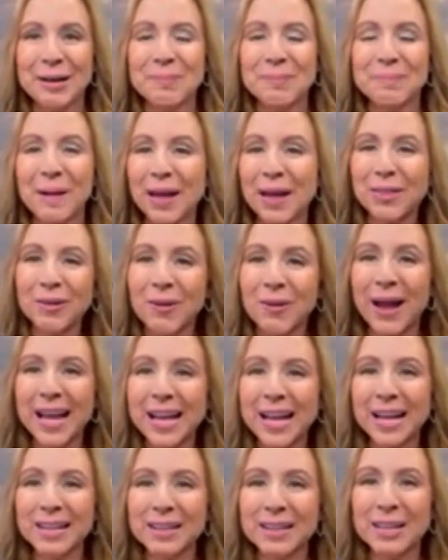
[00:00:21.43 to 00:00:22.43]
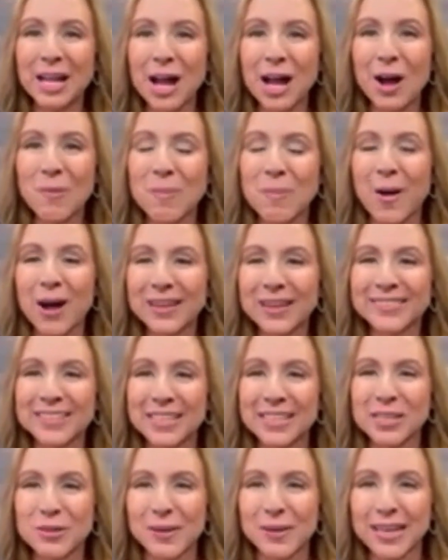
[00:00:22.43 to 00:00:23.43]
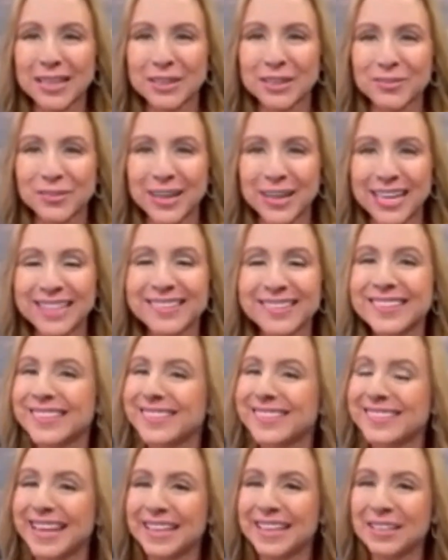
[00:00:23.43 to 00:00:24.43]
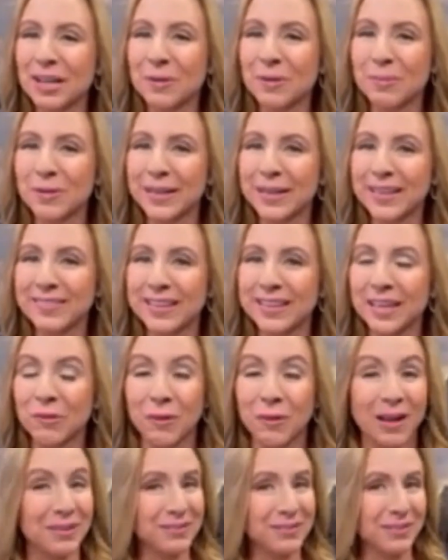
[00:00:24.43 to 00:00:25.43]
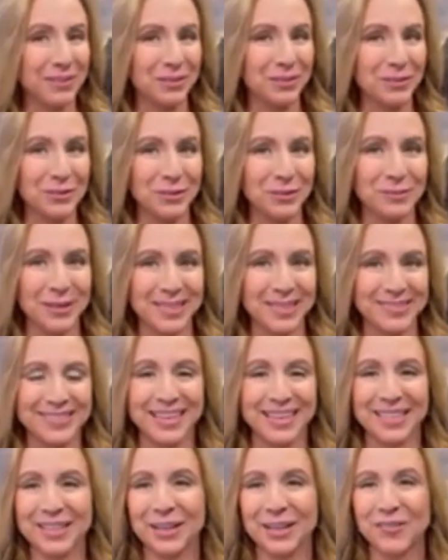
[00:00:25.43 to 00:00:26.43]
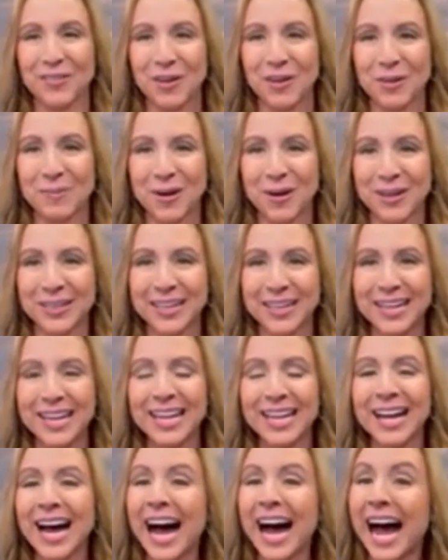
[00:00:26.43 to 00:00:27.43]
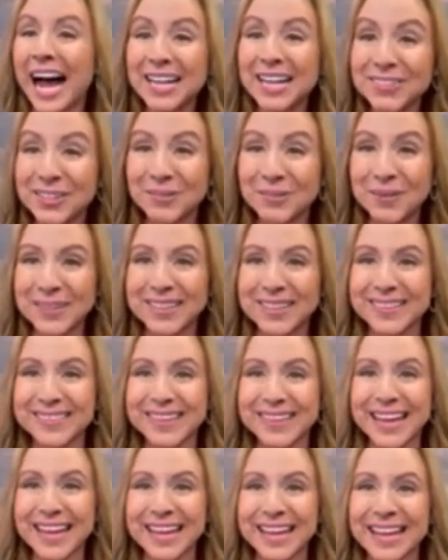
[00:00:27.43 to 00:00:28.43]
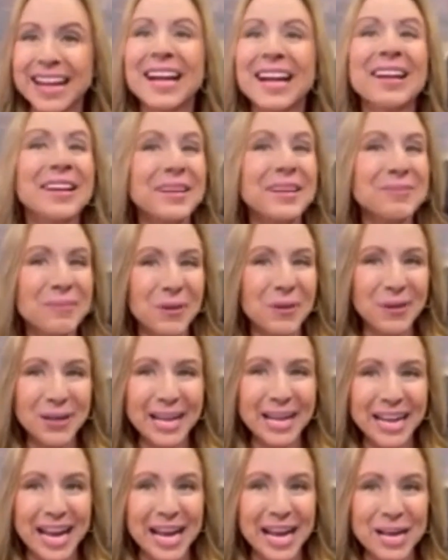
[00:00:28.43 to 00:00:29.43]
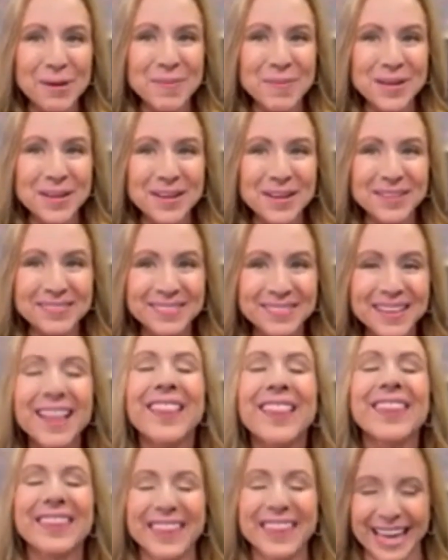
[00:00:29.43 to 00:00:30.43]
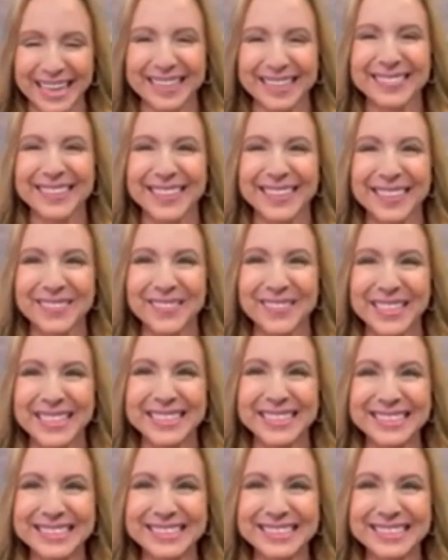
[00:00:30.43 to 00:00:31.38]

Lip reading: By the way, hello Boston and New England friends, it's Danielle Breezy. Well, you knew me as Danielle Vollmar. I just wanted to say, good morning, eye-opener. Thanks, Harvey.